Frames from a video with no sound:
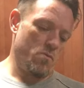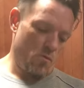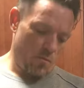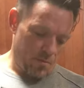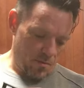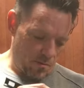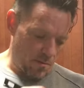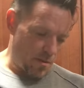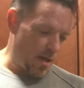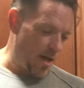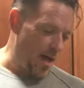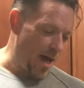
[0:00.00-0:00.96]
Oops.
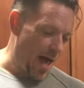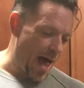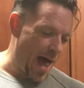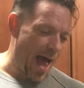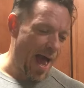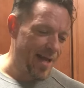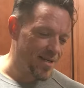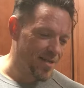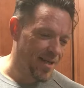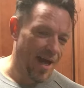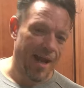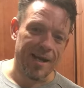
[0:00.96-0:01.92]

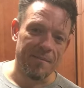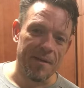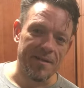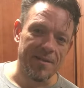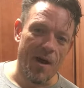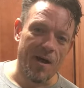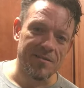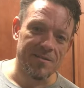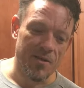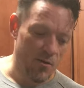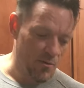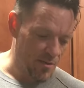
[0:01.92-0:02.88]
Just got it on my dog's
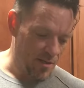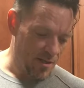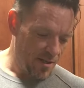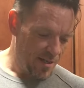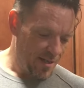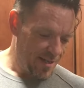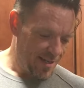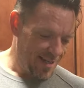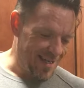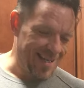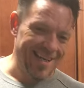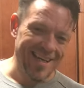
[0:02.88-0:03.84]
nose.
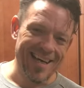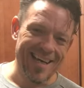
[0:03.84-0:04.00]
Yeah,